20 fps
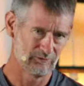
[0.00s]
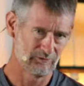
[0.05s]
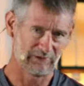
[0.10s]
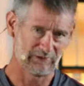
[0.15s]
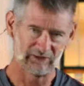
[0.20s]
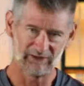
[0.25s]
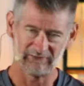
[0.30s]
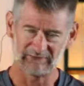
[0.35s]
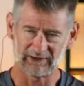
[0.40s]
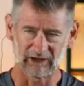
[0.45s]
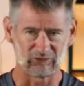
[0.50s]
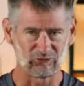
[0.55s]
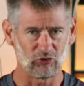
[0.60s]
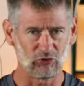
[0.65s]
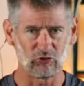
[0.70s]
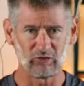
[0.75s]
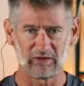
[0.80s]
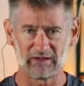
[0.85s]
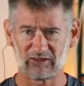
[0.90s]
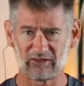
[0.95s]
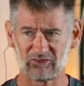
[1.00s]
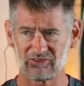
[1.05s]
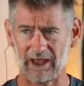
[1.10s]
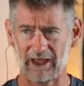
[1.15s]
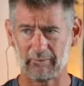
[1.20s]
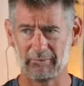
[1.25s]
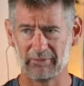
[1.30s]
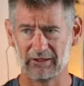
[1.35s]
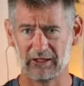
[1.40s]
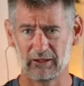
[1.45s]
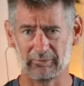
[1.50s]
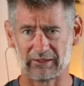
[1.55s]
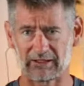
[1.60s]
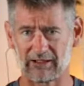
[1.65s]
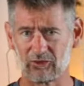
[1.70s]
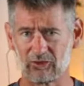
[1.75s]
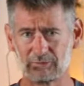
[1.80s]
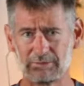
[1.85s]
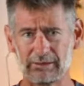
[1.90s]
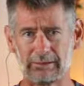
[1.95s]
We live in a loneliness
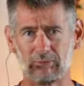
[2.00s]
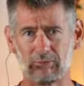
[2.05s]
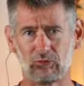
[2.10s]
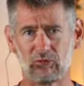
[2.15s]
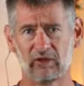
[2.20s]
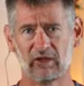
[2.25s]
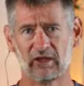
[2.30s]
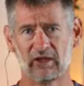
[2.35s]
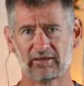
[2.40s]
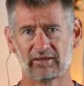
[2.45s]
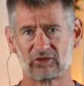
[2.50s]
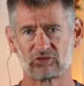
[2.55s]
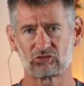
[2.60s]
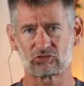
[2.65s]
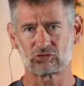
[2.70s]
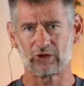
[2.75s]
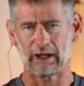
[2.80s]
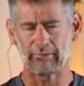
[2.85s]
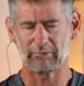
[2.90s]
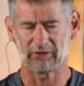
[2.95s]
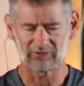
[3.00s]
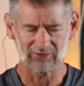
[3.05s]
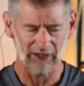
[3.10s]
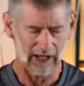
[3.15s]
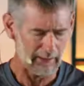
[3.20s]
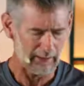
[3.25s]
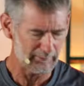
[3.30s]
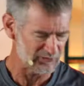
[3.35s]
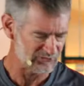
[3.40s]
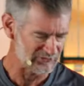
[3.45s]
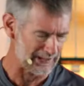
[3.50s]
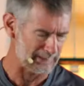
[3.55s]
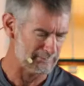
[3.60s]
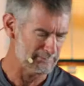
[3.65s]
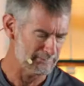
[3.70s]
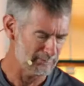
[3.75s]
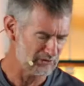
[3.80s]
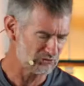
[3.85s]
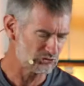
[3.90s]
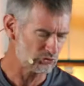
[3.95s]
epidemic. Other people describe our time as a
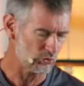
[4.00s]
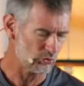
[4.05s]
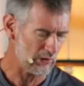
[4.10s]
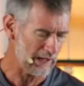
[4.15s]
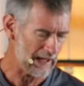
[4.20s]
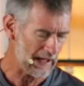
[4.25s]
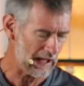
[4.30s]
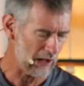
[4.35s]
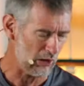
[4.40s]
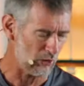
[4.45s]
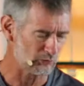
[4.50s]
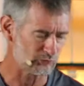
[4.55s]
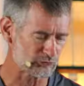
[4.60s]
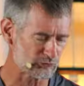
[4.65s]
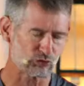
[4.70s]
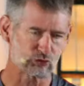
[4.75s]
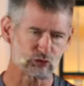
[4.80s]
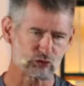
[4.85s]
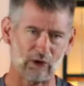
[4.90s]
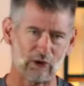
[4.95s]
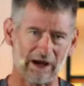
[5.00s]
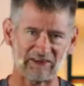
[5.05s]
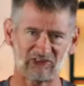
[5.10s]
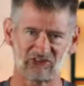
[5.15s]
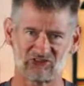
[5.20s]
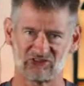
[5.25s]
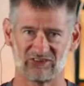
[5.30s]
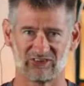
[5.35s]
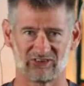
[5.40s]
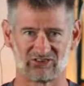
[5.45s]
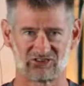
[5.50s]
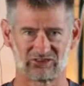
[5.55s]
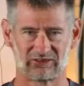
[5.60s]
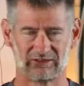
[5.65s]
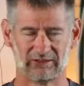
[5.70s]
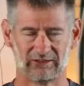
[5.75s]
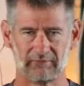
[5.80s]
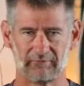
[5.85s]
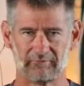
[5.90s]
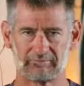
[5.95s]
mental health crisis,
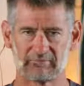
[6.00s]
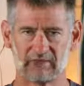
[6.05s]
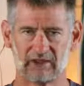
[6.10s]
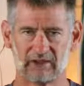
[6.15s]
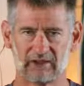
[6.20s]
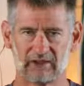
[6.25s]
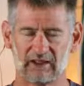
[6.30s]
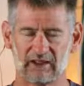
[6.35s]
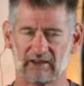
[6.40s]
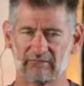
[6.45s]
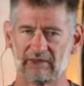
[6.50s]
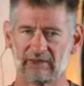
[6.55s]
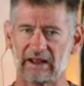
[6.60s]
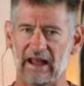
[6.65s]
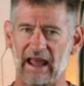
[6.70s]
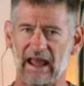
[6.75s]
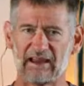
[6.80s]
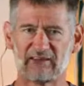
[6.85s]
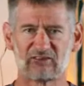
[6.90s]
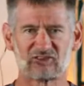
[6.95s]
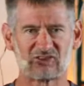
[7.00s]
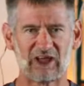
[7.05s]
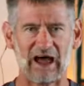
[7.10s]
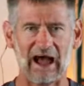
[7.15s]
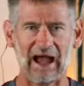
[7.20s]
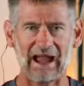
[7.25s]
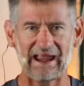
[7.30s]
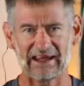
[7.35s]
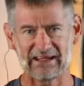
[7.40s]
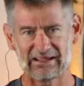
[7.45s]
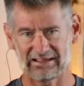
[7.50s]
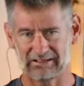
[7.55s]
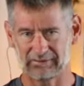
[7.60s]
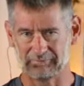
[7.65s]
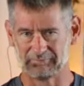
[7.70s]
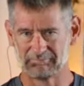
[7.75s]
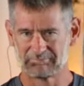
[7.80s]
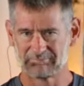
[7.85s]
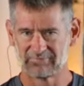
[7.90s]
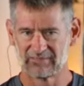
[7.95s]
that anxiety
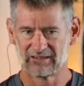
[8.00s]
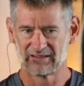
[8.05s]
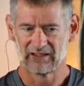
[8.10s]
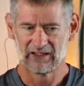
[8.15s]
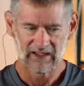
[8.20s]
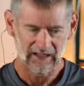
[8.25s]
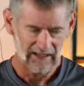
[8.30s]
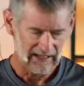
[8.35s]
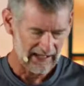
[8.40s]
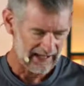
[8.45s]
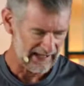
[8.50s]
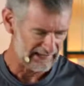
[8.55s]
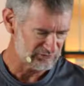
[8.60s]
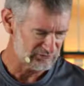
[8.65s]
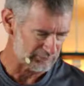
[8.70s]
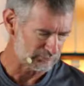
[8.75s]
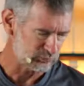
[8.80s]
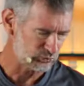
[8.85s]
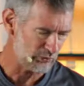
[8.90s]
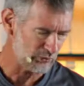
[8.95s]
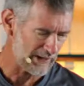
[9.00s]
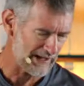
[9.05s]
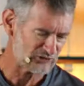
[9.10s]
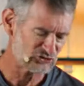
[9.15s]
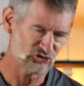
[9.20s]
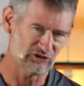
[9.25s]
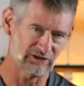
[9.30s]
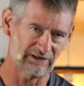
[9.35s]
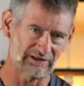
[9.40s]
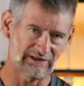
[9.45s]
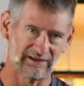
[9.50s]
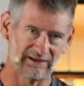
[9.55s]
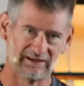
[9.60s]
and depression